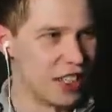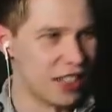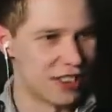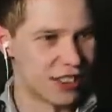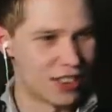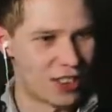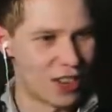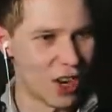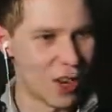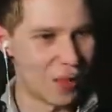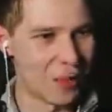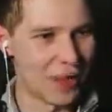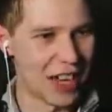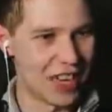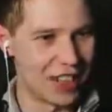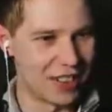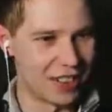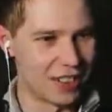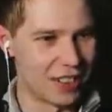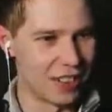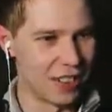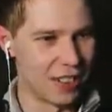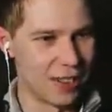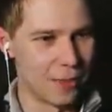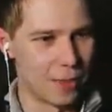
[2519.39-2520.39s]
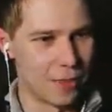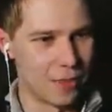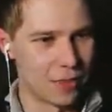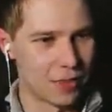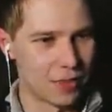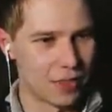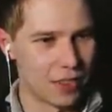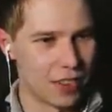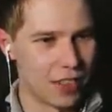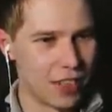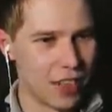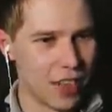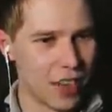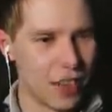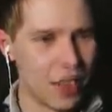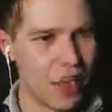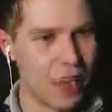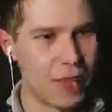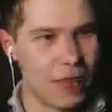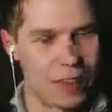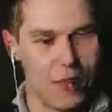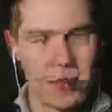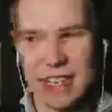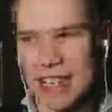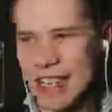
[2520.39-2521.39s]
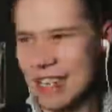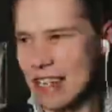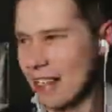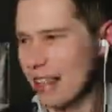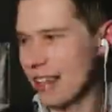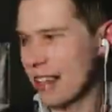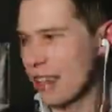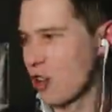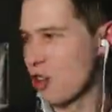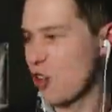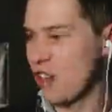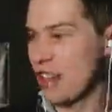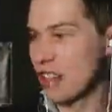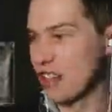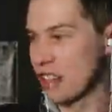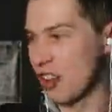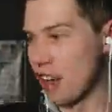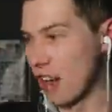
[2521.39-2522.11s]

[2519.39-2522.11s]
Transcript: Stop that. I almost need like a cringe alarm.